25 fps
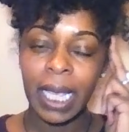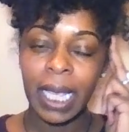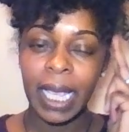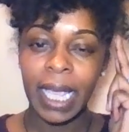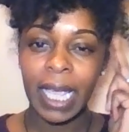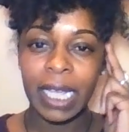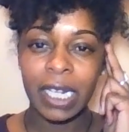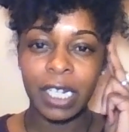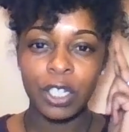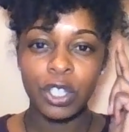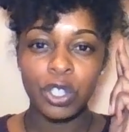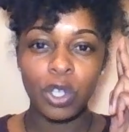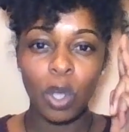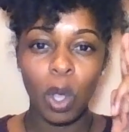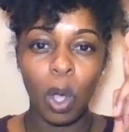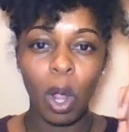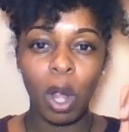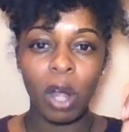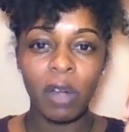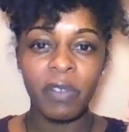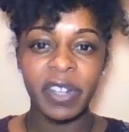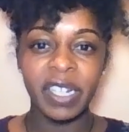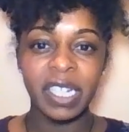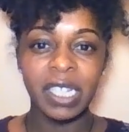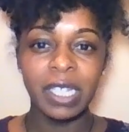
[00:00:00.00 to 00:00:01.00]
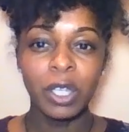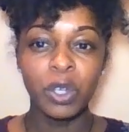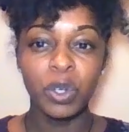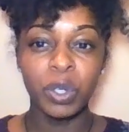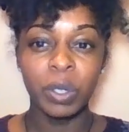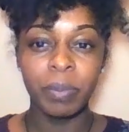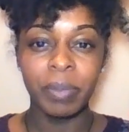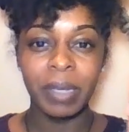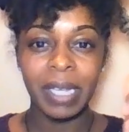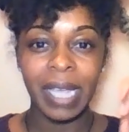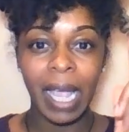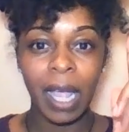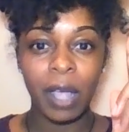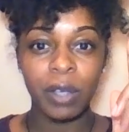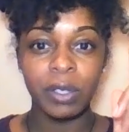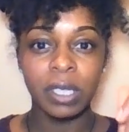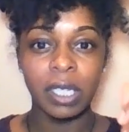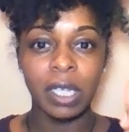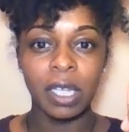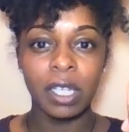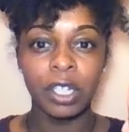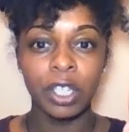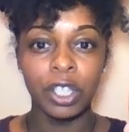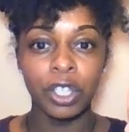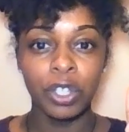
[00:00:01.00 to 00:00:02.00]
And it's already going to be out there
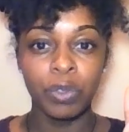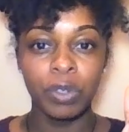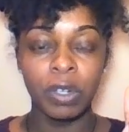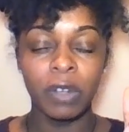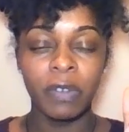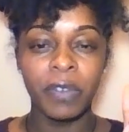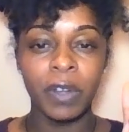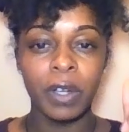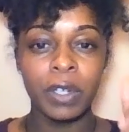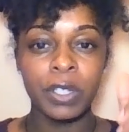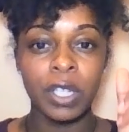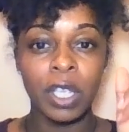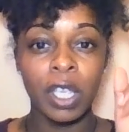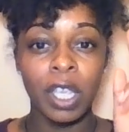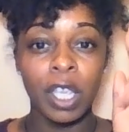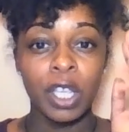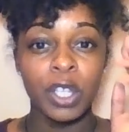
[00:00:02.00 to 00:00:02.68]
in the universe.